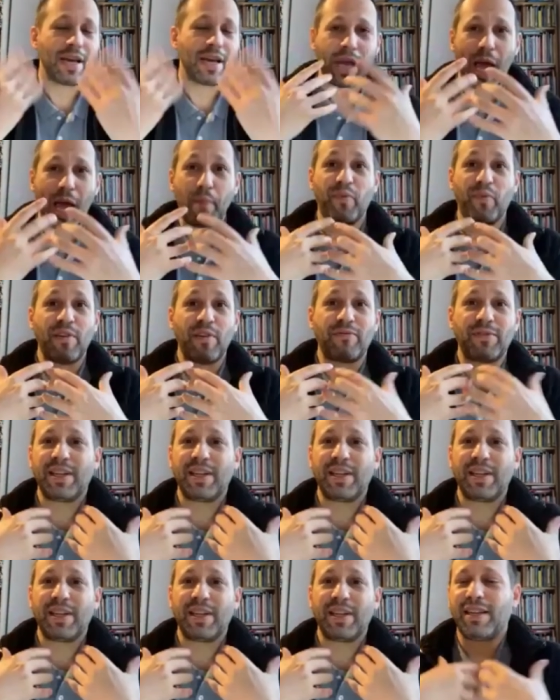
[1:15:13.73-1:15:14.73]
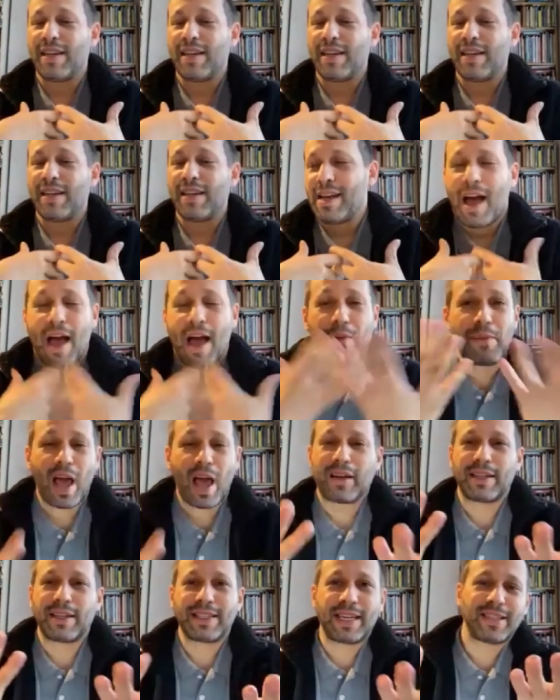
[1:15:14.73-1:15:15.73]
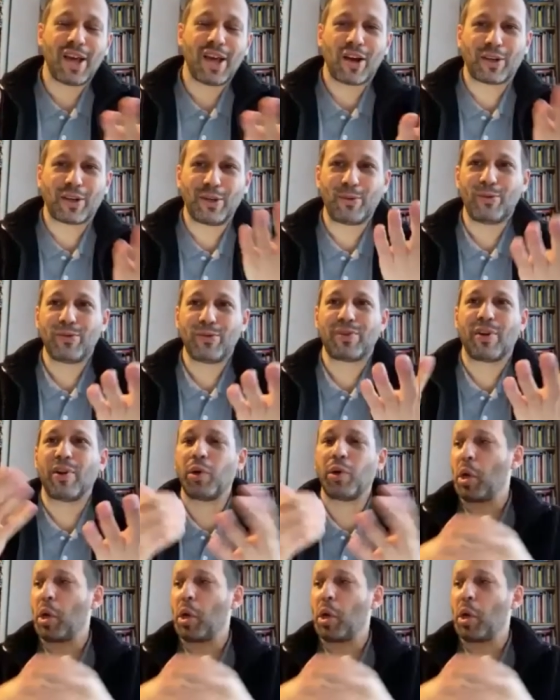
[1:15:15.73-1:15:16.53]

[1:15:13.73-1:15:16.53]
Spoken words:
I'm 50, I'm not a TikTok user,